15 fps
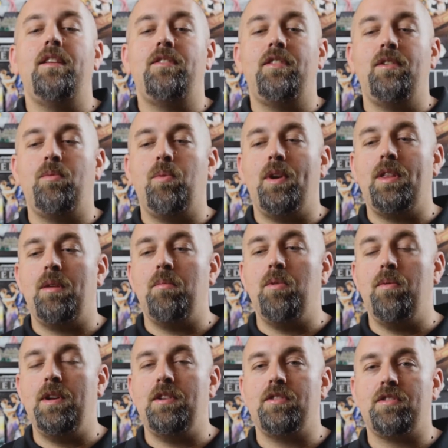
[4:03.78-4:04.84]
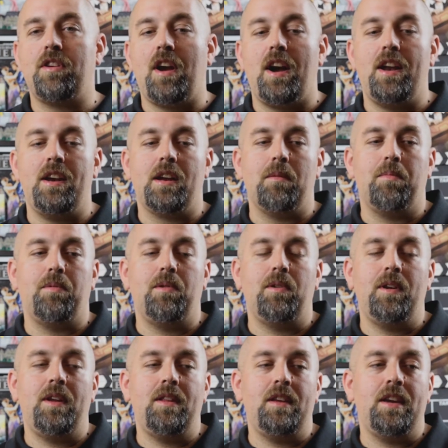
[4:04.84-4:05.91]
this is when the movie just kind of
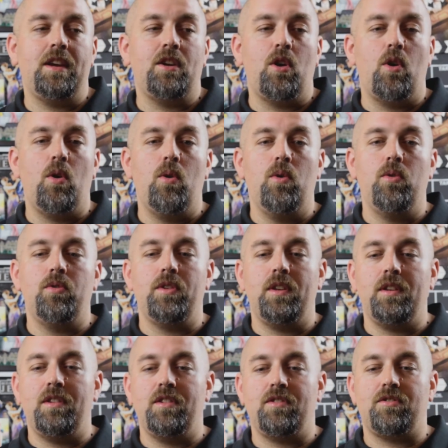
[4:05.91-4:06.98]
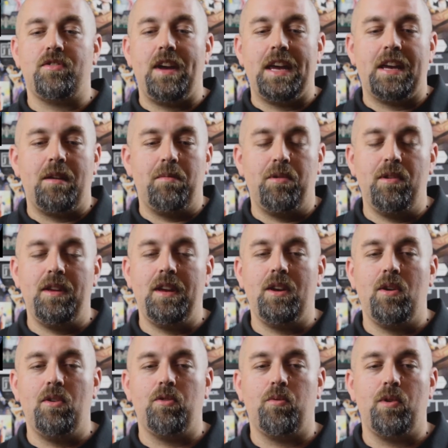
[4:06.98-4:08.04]
completely goes and just like completely
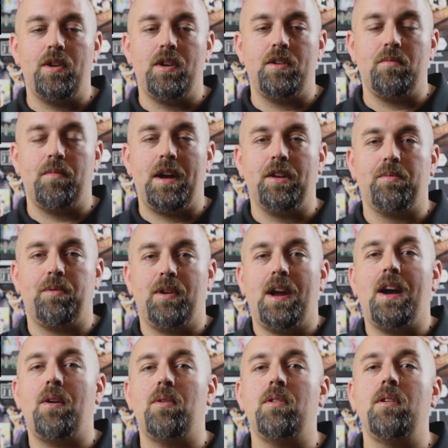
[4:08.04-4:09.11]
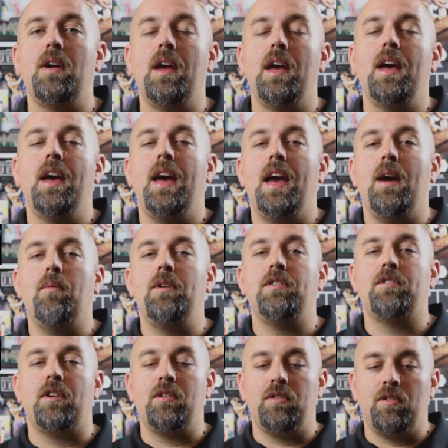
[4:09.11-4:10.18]
goes 100 miles per hour. And we
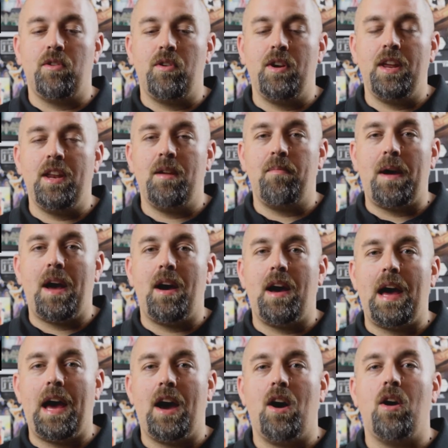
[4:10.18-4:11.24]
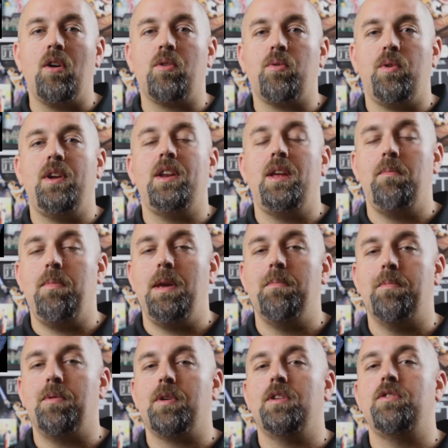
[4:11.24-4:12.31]
start learning about how greedy
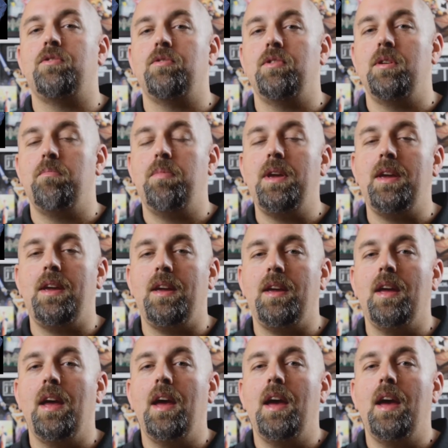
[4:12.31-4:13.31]
people can truly be.